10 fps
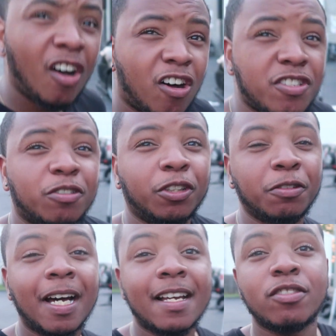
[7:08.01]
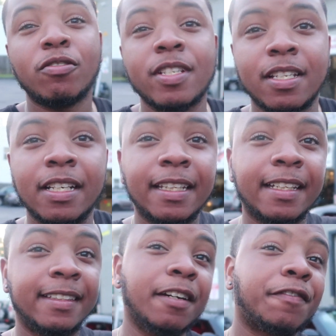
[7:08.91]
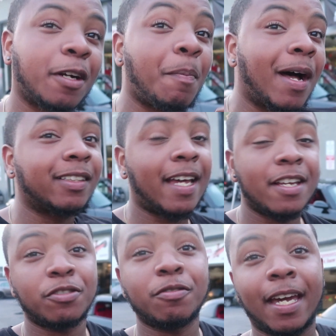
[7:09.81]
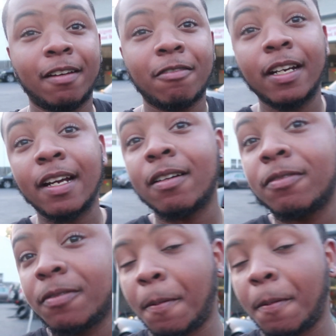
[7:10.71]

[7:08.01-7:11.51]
Also, do you guys notice anything different about the S two K right now?